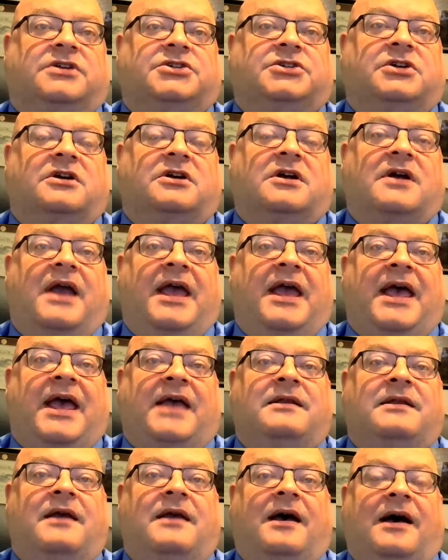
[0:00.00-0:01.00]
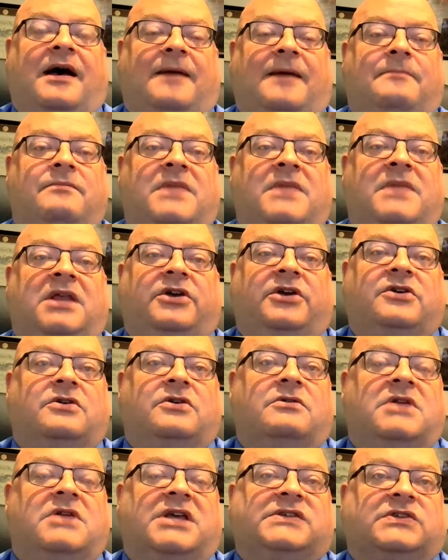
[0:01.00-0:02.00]
Kutcher and um, Mila
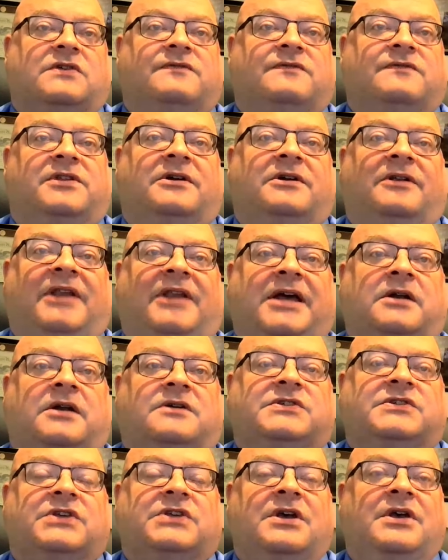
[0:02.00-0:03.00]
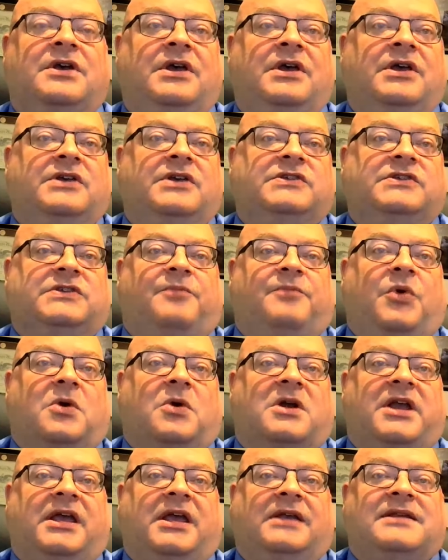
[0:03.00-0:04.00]
Kunis over their letters
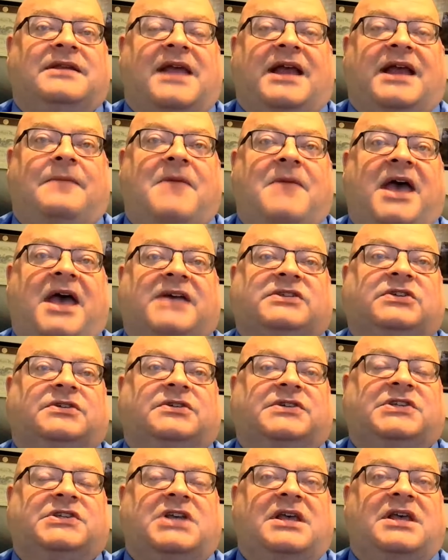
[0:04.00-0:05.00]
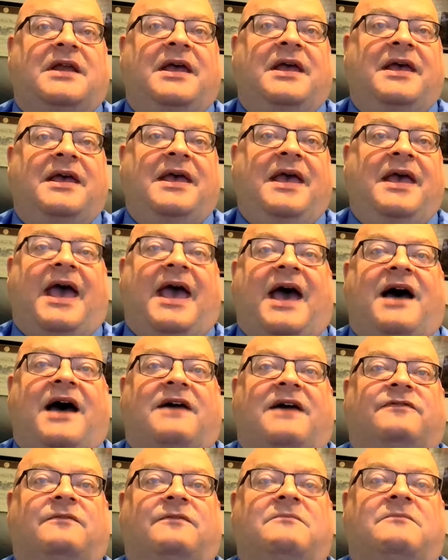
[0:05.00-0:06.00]
supporting Danny Masterson
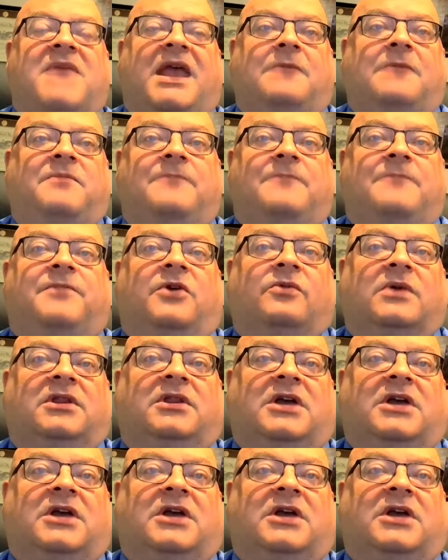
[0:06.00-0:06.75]
have made people